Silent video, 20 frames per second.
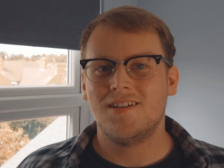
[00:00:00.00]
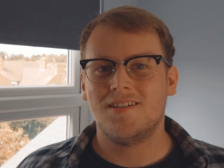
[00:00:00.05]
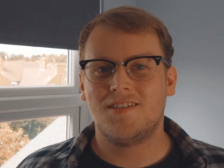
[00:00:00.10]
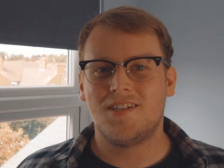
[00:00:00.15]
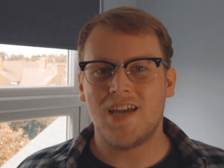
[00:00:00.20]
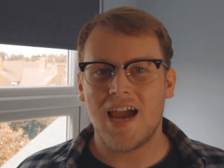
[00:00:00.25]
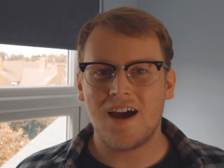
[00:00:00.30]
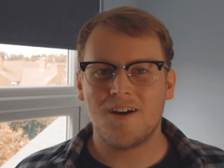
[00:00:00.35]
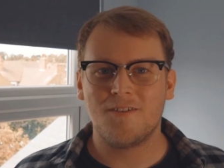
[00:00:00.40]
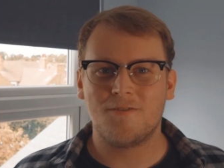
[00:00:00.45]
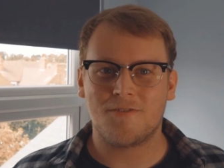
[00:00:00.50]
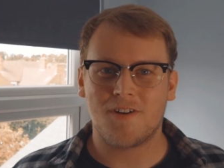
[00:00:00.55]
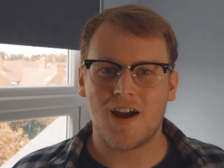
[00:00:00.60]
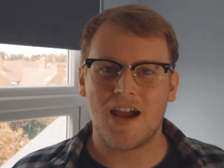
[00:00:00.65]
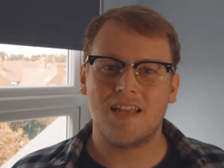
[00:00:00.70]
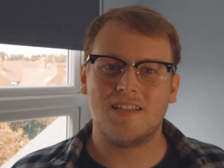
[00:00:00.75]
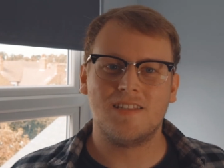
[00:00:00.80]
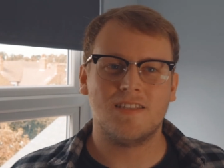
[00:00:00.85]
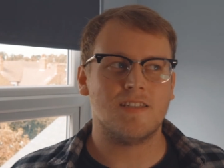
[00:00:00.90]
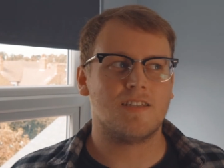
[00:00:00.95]
Ciao
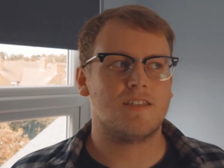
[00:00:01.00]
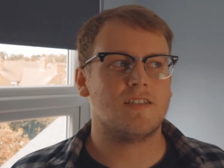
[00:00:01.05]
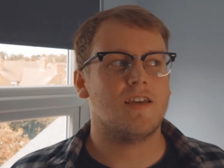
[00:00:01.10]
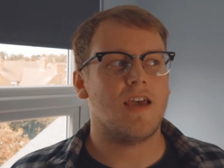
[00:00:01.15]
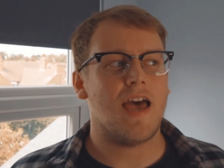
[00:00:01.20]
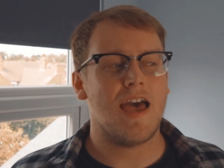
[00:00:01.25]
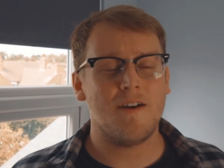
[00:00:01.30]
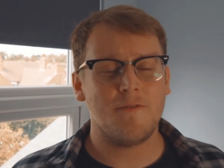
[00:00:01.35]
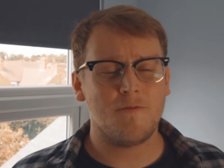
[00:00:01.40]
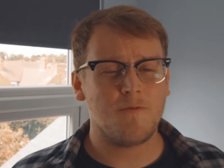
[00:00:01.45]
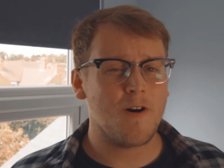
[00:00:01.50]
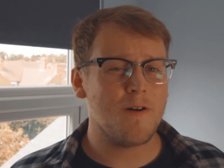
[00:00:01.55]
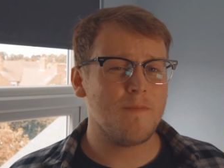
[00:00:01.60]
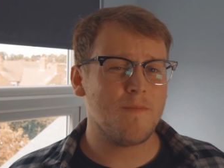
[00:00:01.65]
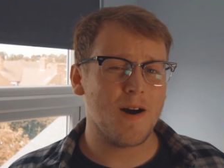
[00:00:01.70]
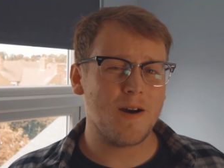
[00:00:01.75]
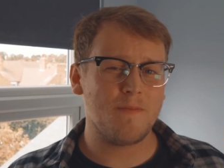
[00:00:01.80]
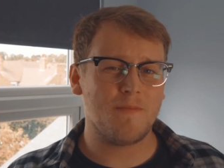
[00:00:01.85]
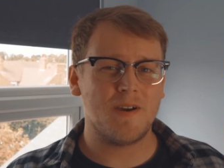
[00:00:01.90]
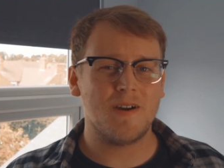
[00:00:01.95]
friends! F1
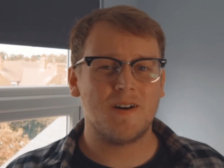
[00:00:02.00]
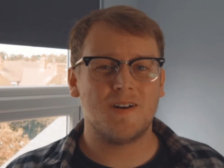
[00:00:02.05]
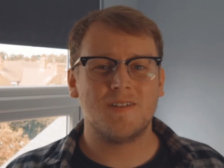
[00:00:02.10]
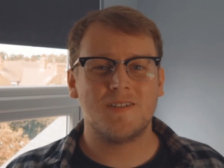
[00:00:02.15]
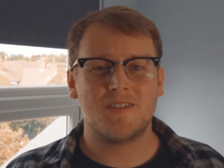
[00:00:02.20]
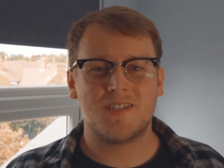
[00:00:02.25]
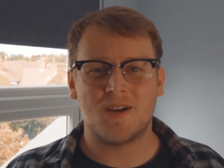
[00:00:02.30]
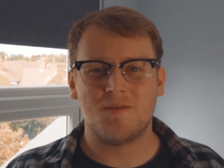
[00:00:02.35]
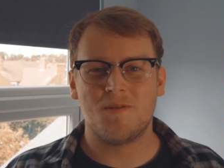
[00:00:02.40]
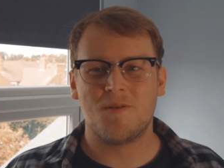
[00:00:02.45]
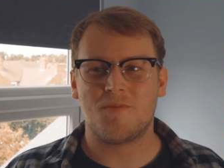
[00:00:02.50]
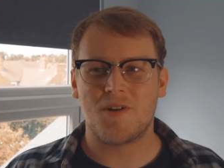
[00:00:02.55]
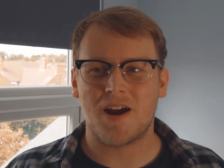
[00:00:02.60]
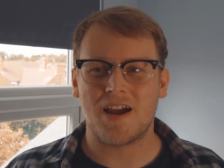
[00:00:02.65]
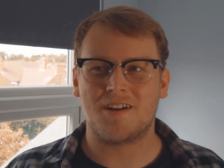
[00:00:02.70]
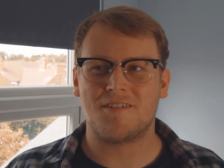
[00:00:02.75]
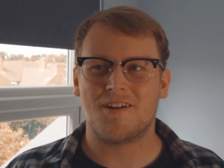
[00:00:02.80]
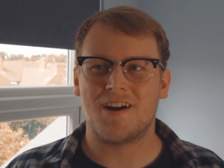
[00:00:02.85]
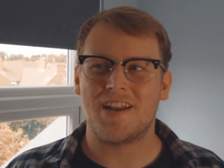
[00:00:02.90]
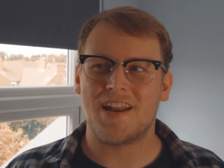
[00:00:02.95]
might be on summer
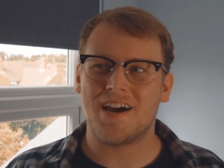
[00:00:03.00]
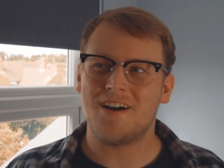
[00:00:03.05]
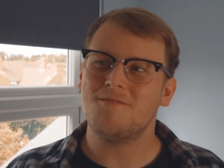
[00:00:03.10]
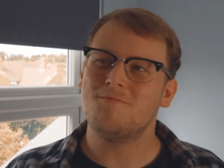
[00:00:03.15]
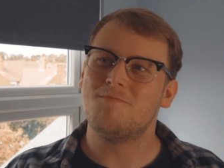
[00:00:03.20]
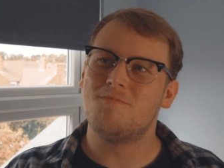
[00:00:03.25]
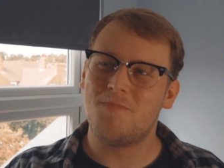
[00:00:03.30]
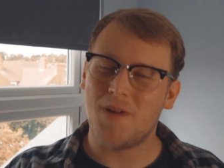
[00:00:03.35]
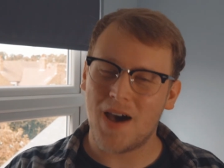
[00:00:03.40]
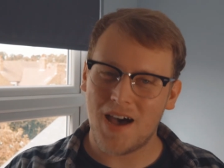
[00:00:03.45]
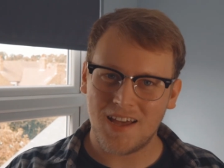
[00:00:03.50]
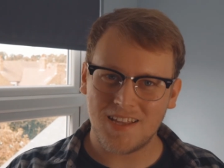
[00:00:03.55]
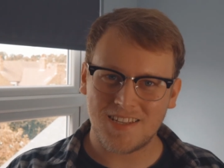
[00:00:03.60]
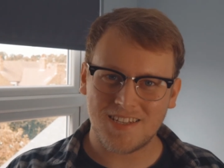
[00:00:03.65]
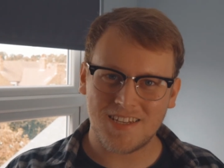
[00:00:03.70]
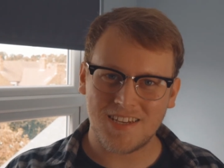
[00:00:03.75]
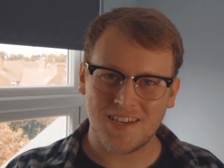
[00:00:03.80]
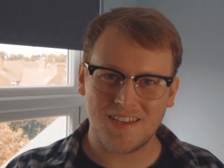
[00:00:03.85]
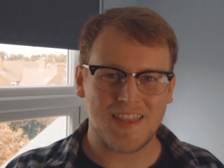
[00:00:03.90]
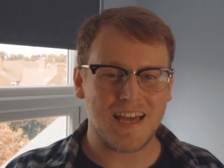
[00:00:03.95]
break right now,
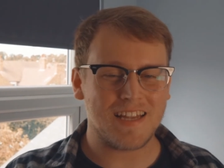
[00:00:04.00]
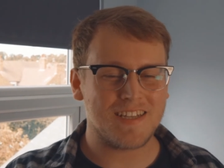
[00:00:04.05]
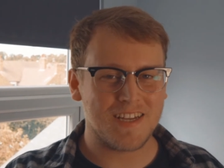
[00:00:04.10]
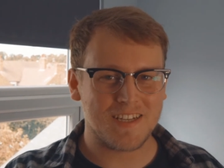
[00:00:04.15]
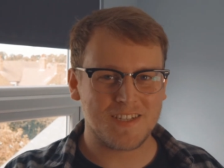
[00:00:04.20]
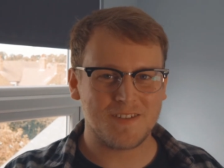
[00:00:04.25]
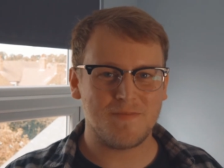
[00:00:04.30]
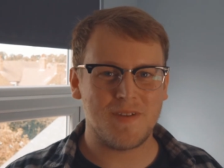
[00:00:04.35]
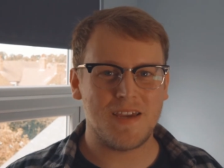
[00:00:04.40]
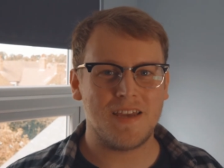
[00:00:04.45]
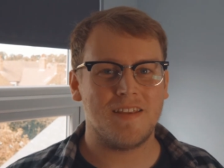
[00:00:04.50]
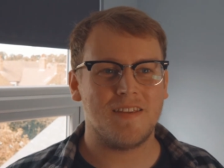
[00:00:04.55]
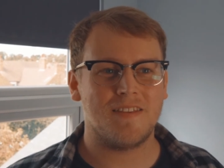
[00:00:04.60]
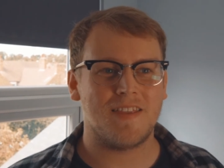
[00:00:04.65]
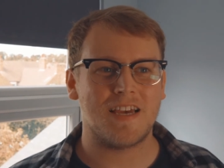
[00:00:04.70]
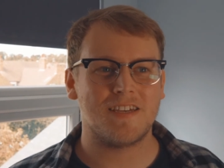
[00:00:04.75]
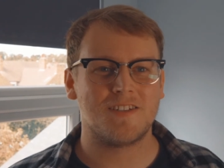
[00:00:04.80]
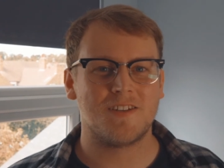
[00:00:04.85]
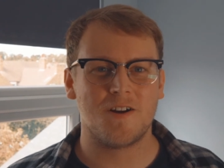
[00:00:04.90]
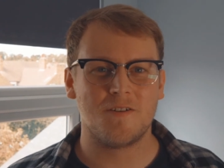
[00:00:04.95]
but that doesn't mean
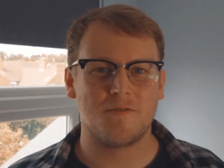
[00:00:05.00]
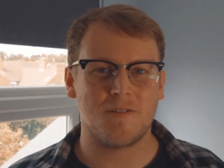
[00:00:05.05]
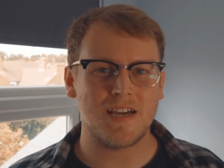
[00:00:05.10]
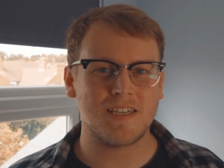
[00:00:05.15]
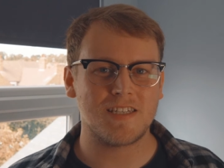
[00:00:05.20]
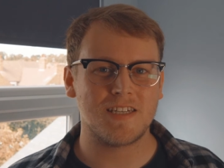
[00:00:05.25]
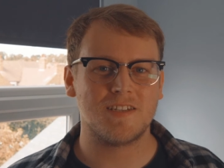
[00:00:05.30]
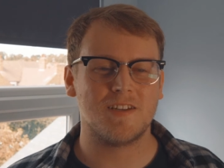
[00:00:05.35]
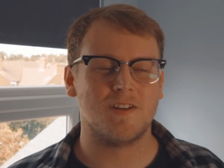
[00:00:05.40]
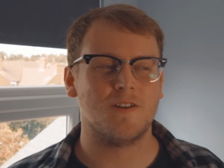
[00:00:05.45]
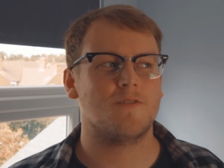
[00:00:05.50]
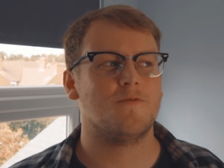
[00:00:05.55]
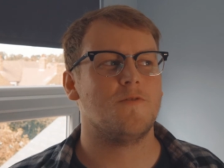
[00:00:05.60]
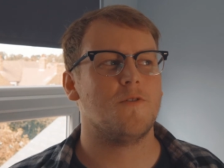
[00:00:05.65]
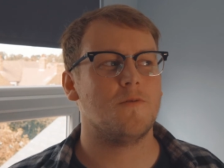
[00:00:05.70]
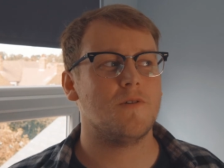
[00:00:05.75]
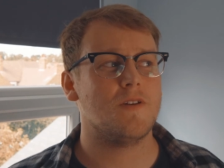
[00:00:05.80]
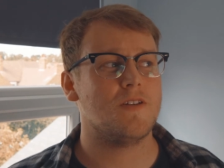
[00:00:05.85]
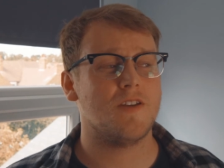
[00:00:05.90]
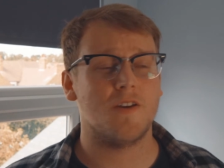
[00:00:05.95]
there's no racing to look
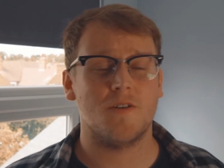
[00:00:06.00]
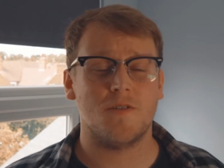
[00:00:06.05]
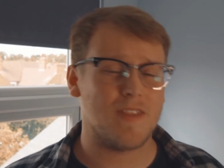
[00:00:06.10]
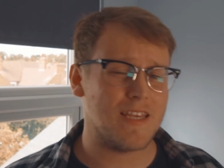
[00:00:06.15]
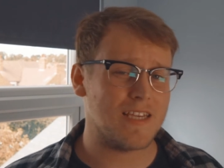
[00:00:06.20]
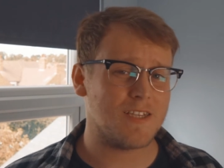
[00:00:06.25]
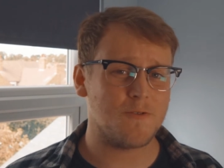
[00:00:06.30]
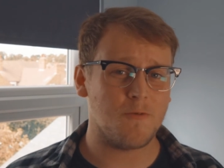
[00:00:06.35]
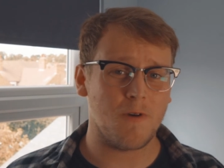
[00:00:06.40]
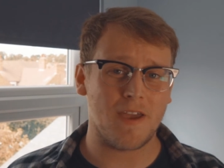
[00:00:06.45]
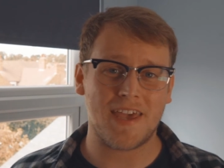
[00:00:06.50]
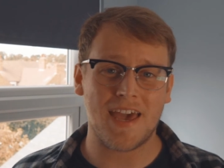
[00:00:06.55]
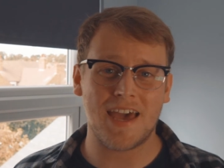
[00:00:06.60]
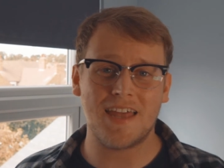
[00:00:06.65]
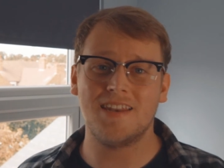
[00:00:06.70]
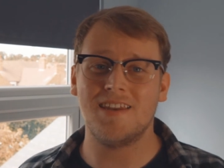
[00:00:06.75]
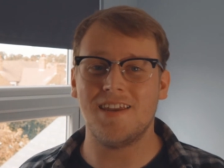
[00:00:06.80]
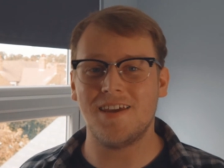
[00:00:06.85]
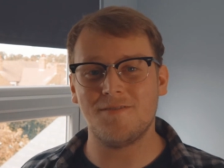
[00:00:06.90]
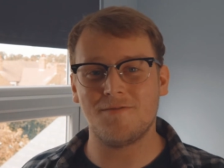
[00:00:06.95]
forward to. This
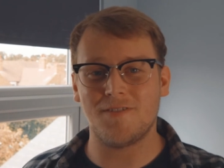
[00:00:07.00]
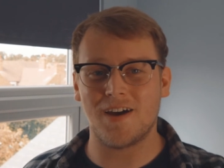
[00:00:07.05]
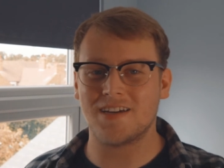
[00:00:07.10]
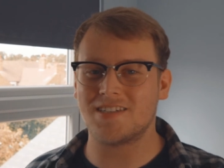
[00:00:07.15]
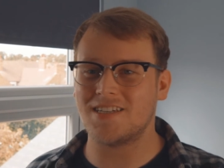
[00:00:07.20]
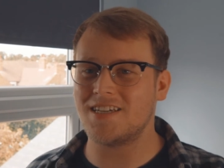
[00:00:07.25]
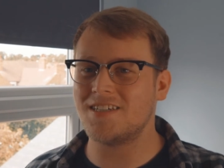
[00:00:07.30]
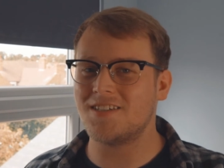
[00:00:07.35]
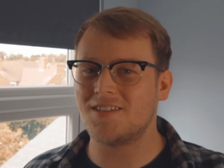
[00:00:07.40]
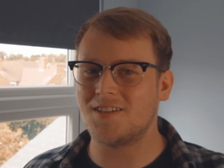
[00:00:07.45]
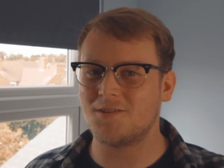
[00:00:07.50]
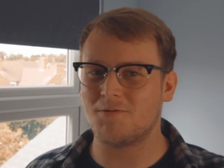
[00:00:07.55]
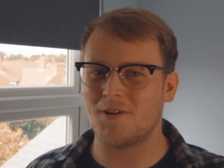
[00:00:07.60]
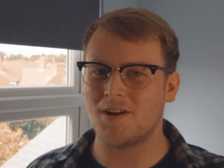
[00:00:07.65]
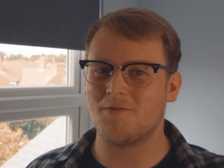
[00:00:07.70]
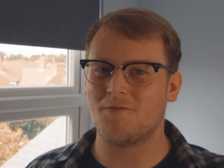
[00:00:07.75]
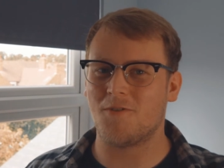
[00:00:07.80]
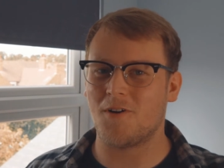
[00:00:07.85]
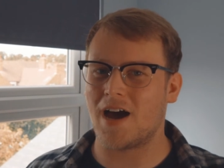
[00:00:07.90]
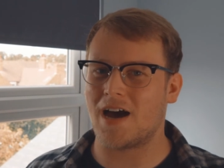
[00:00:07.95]
weekend, in fact, is the
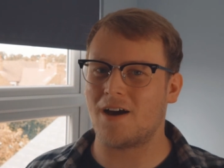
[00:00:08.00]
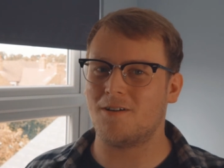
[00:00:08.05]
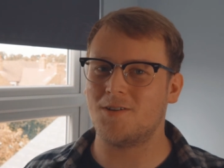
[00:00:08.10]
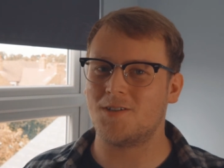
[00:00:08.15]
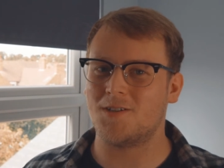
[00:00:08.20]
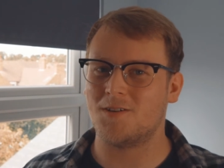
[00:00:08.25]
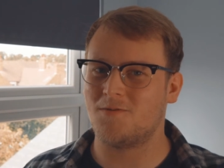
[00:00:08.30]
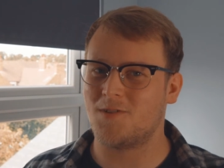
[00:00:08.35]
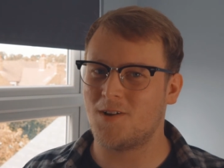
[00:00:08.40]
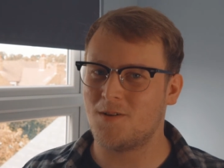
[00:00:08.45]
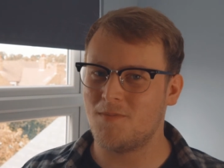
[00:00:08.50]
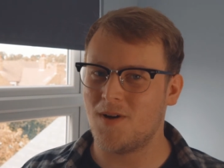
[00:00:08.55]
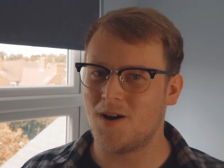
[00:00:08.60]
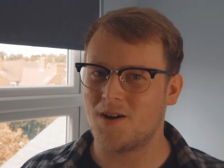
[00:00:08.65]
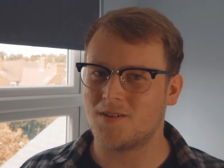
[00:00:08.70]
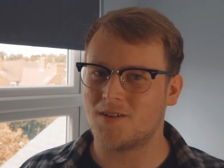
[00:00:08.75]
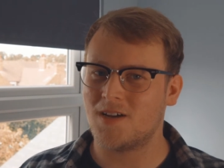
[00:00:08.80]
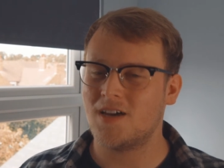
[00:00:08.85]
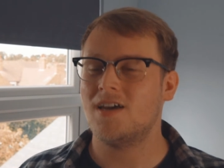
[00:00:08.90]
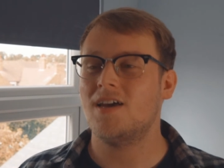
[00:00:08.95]
24 Hours of Le Mans.